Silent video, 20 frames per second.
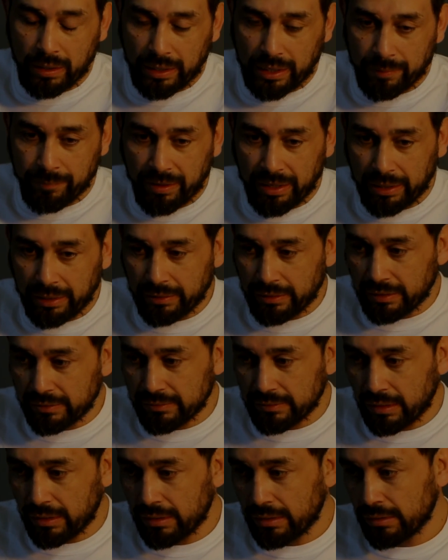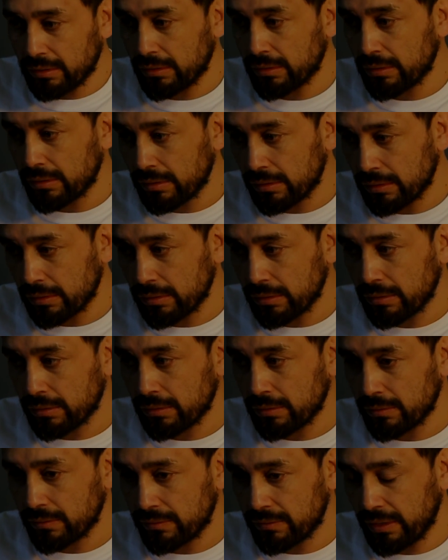Got back in that sauna,
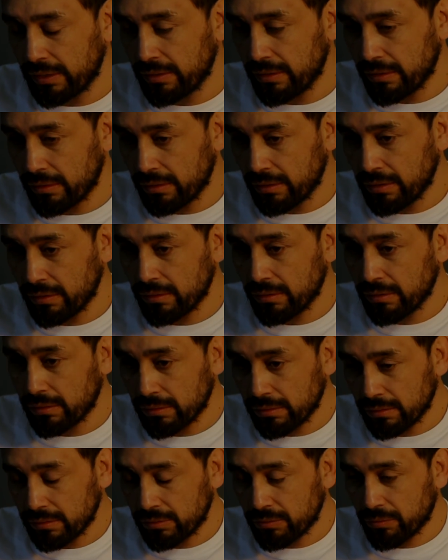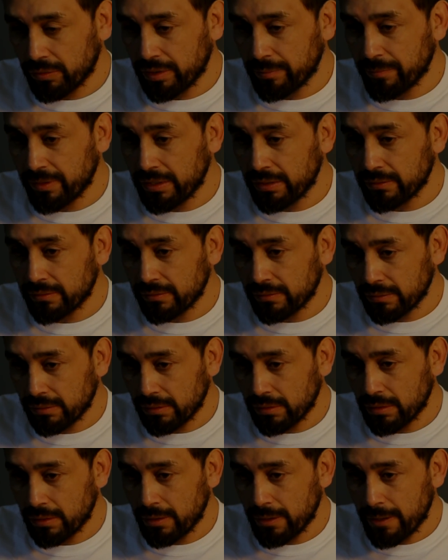stayed there another 20 minutes.
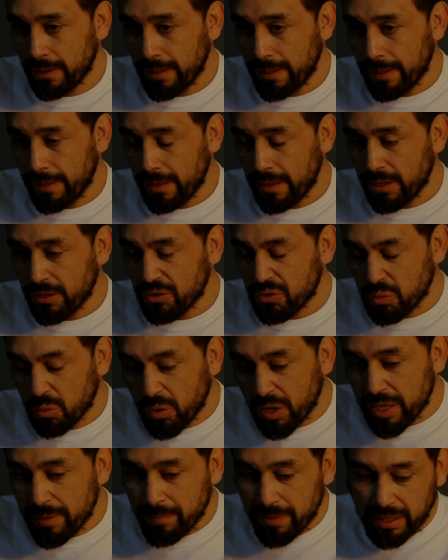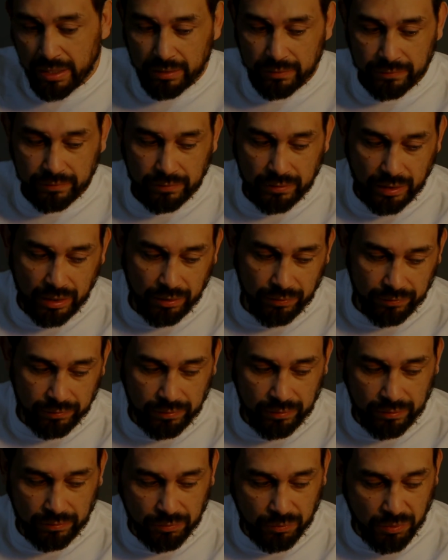20 minutes.
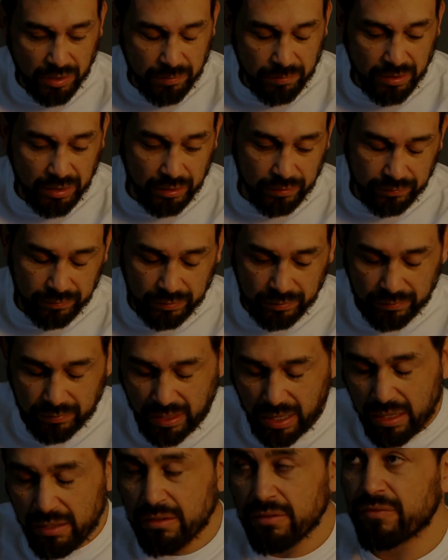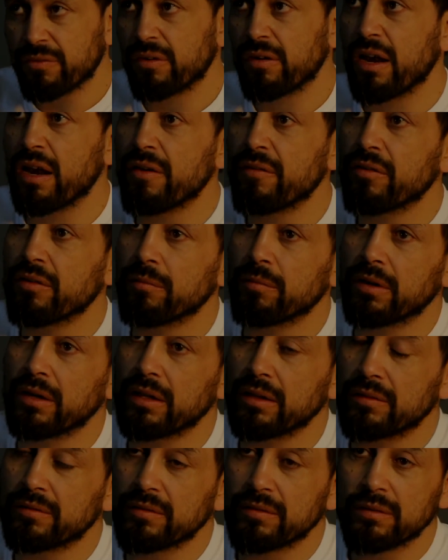20 minutes. It sounds forever, but
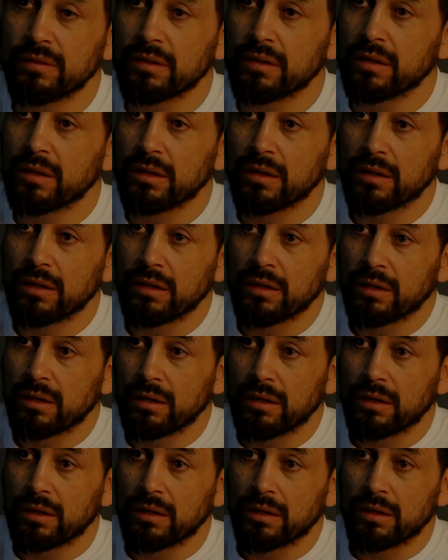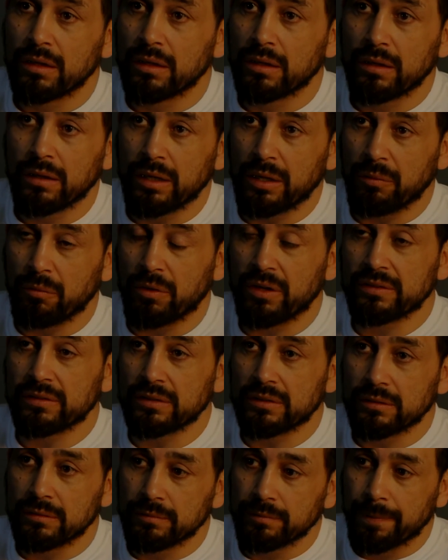it
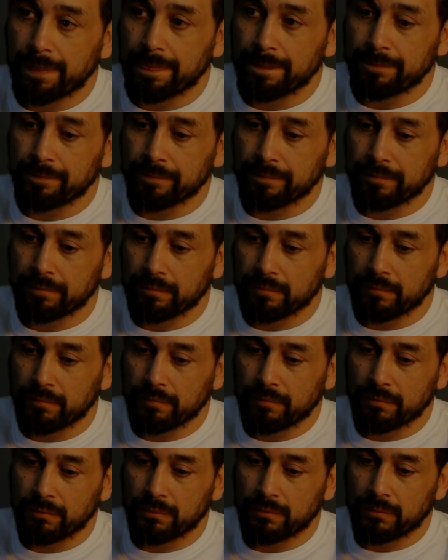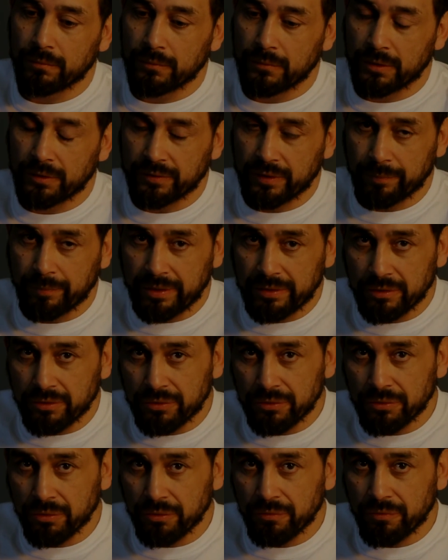wasn't, because I made the
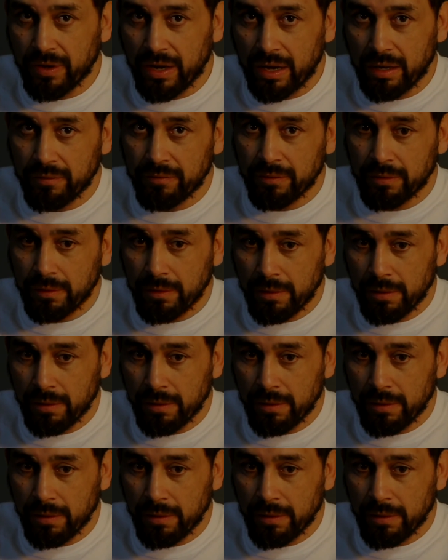205.